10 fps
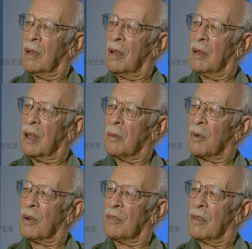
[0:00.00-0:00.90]
a
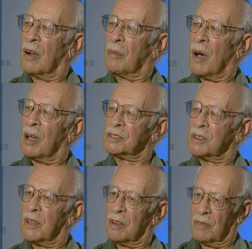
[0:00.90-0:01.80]
number of very
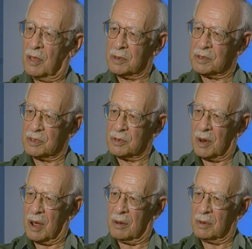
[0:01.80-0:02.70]
positive influences
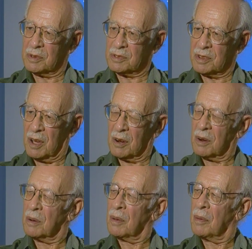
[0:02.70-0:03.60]
when I was
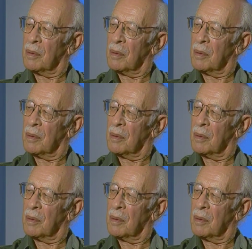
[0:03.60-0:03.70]
younger.